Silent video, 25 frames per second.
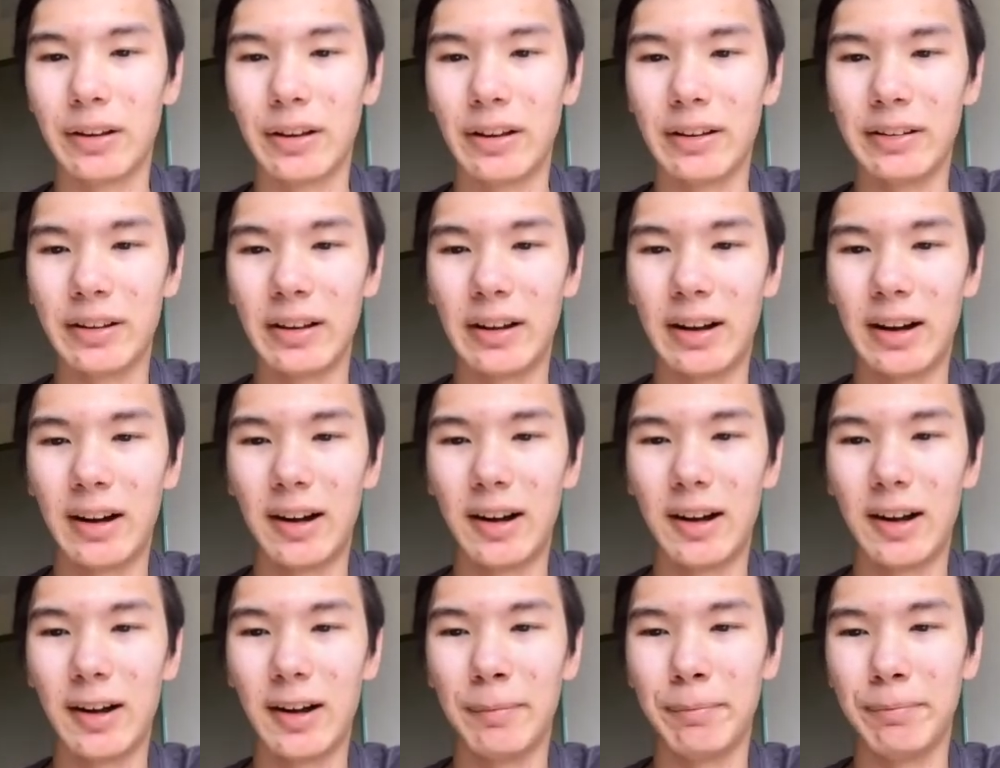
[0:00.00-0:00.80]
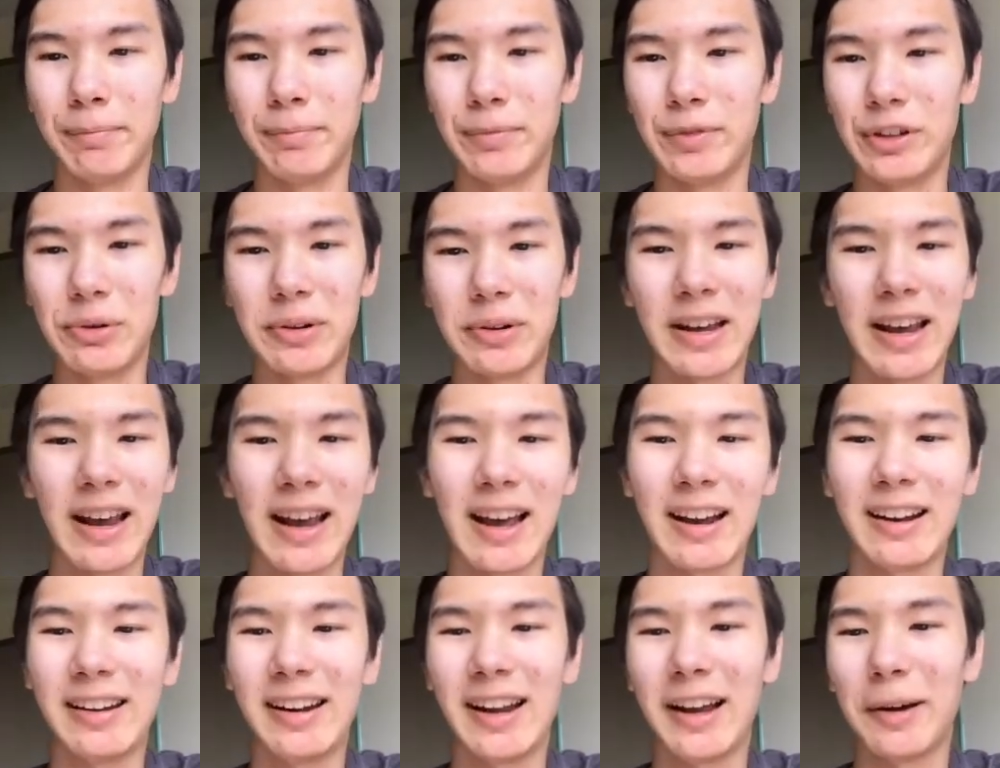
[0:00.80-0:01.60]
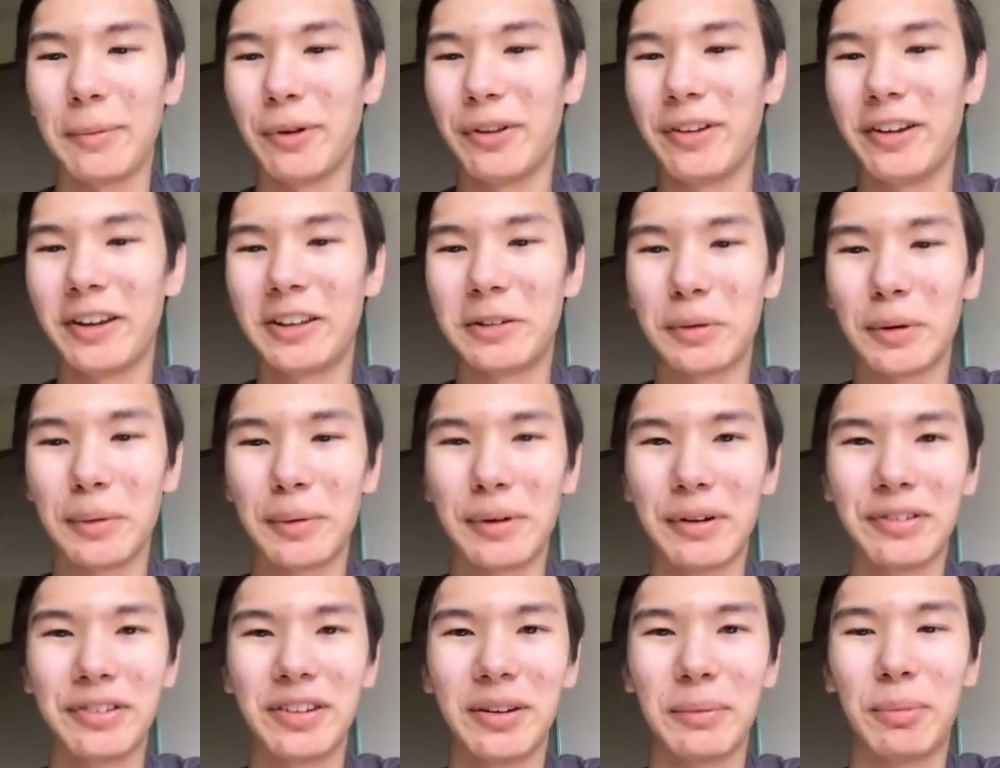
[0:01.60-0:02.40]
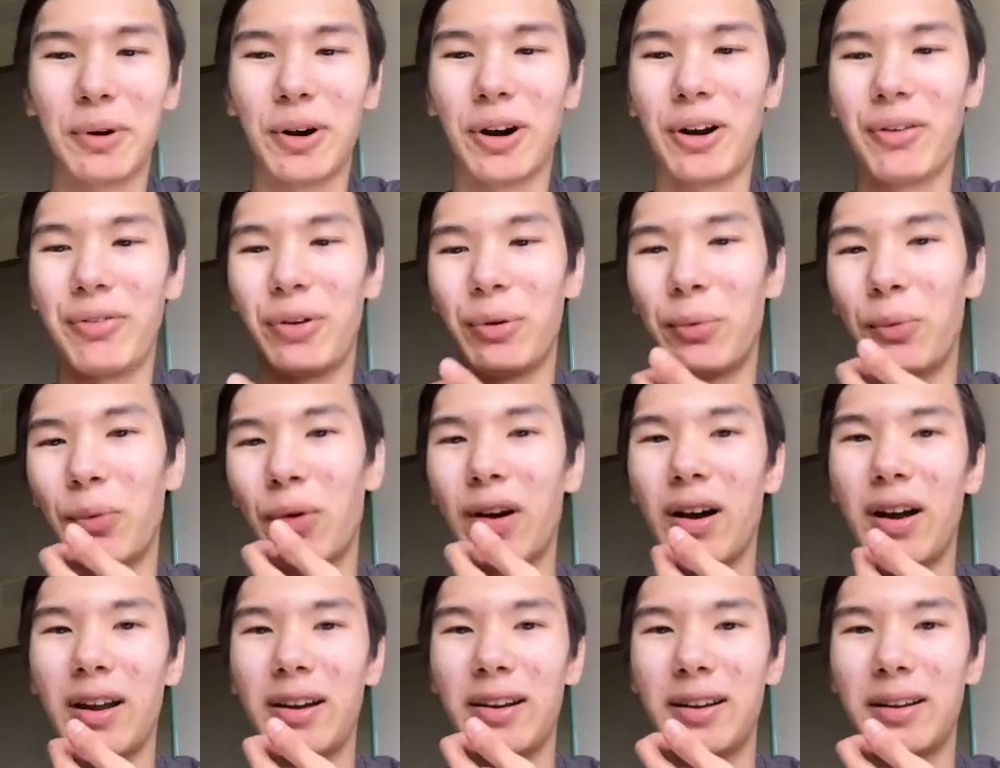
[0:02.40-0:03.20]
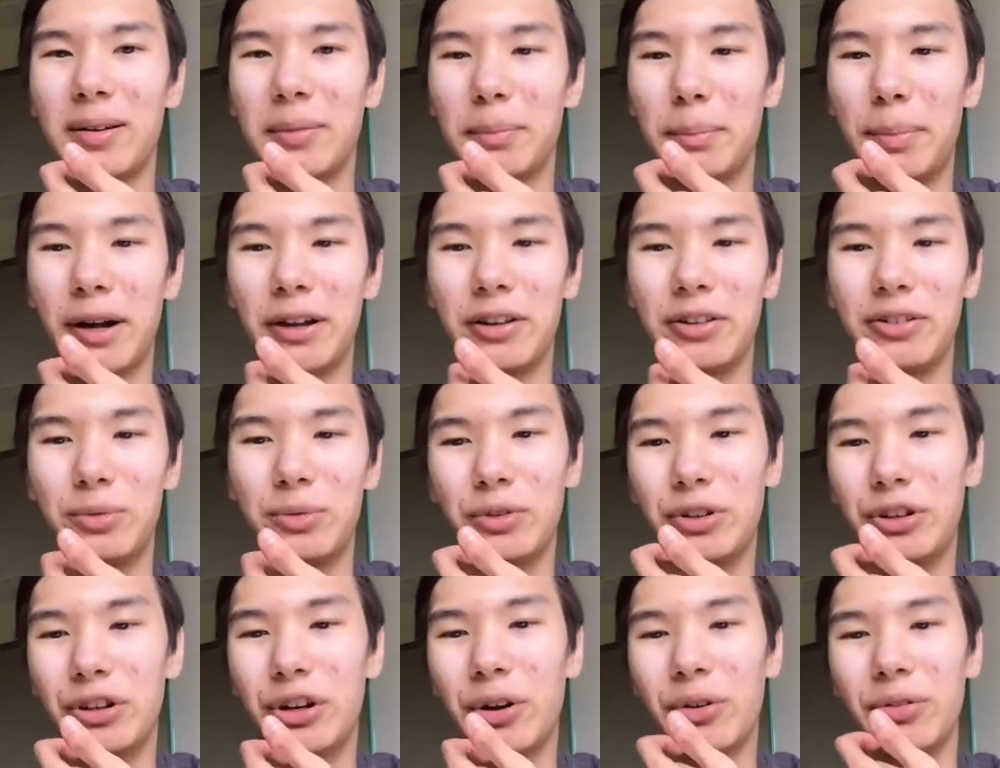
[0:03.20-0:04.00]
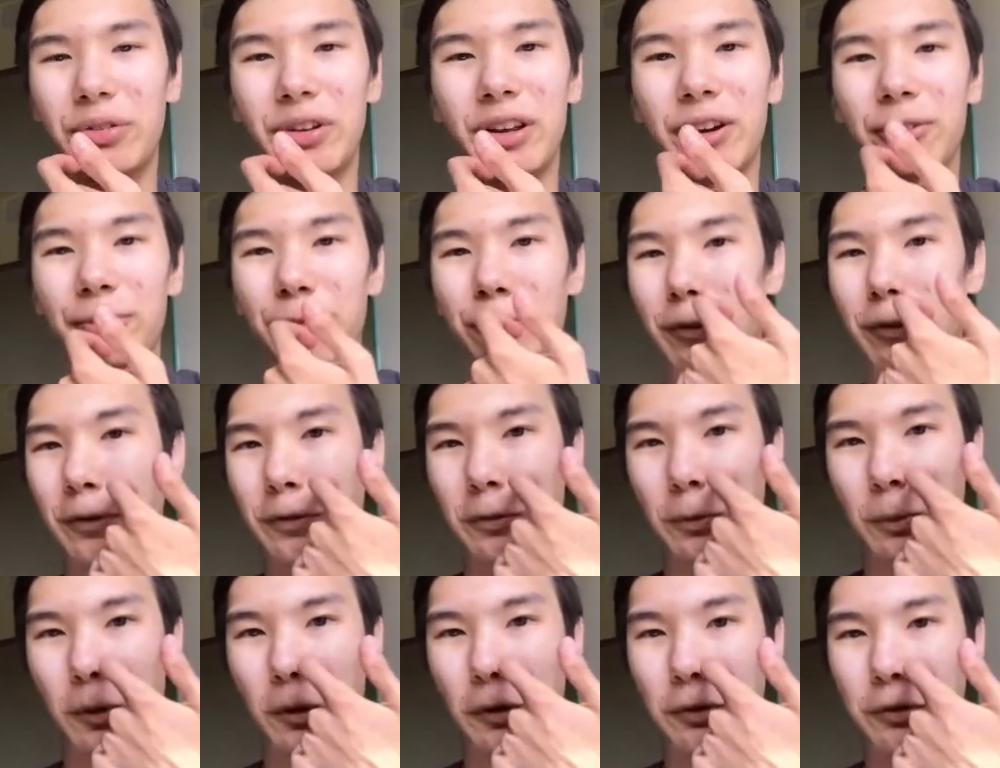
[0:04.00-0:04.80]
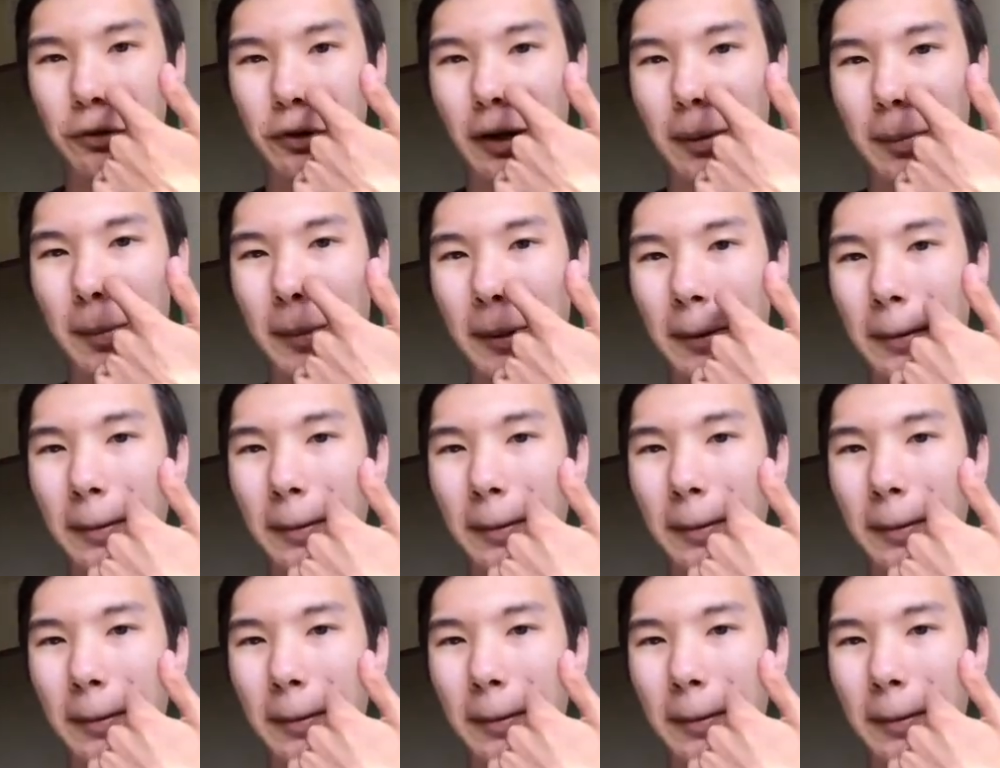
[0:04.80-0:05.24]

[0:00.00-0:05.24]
You can enable the experimental support if you want, but you don't need it for this workshop.